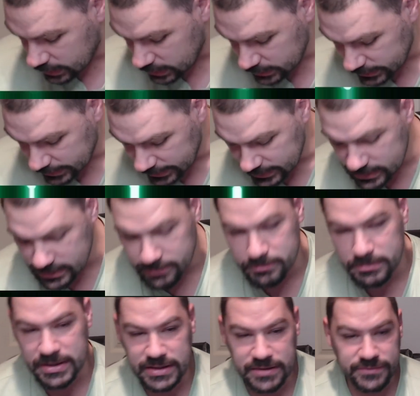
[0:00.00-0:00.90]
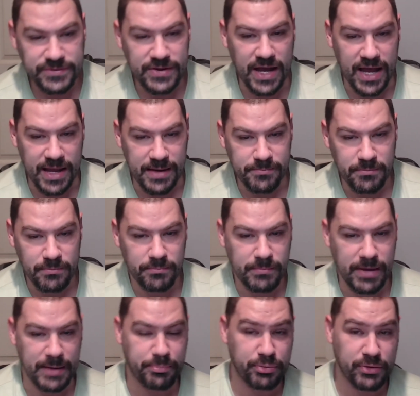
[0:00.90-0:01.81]
In the meantime,
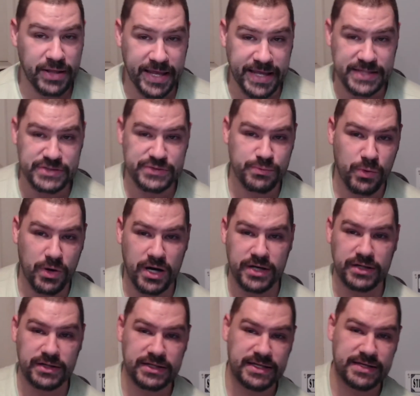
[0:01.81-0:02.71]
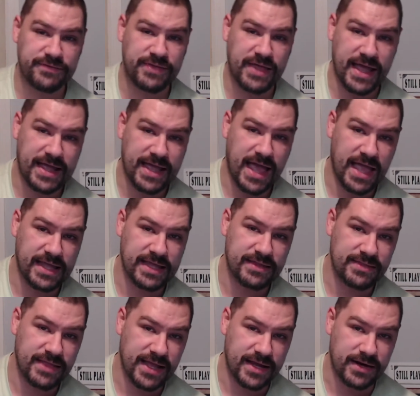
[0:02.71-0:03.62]
my plans were to leave that guy in
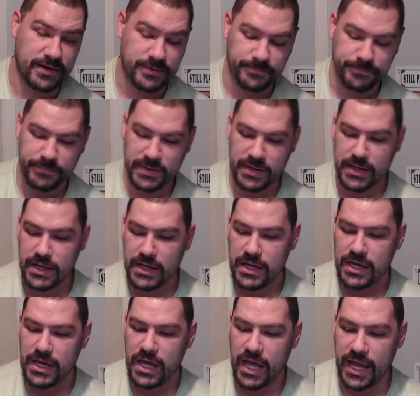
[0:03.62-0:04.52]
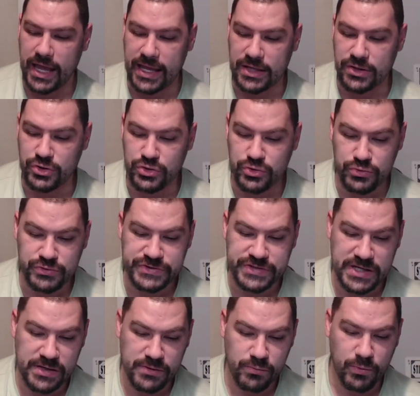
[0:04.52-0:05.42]
there and use
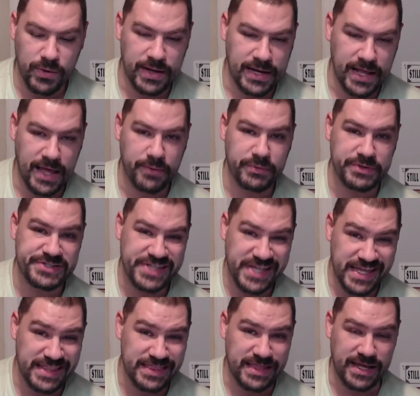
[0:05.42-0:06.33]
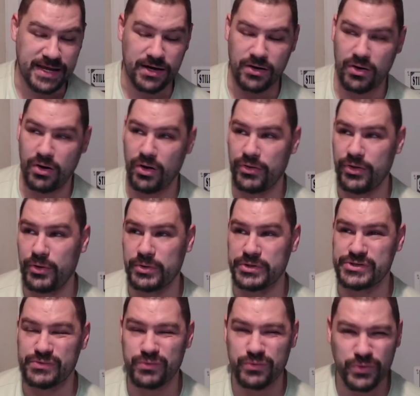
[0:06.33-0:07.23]
it when I was in there, although
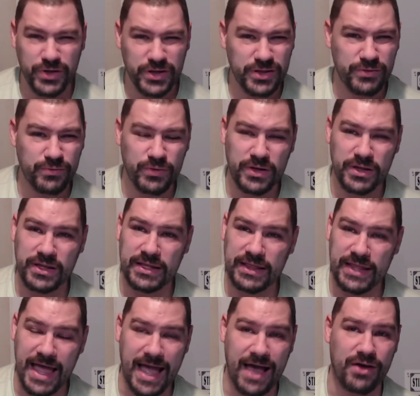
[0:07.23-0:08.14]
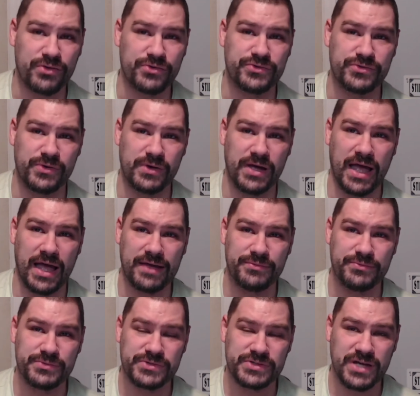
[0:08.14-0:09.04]
it's really, really loud. So I
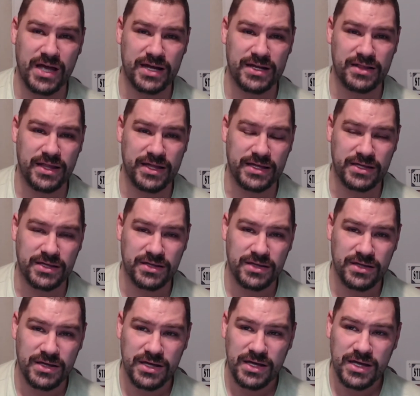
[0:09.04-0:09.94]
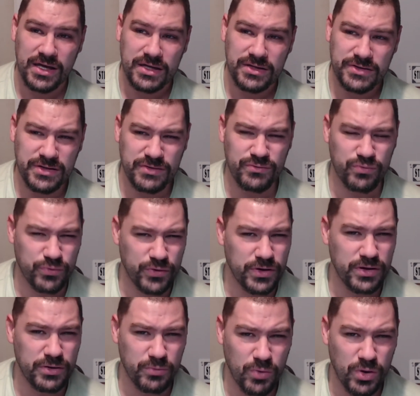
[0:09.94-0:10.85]
was kind of like, didn't
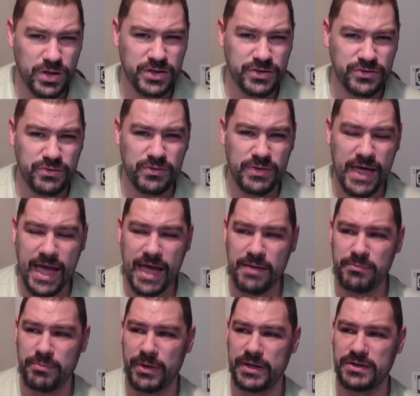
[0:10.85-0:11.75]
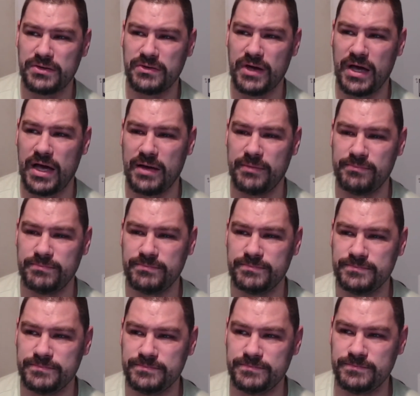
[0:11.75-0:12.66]
really want to do that, but
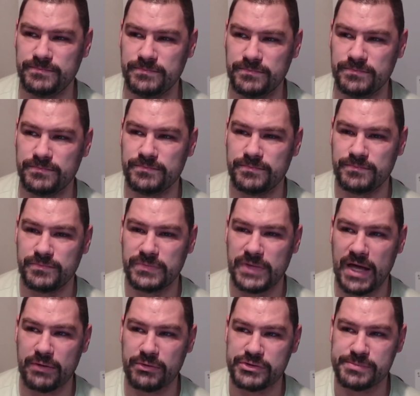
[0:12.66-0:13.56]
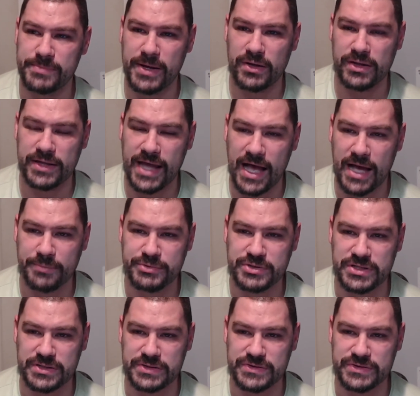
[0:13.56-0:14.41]
that was my only option.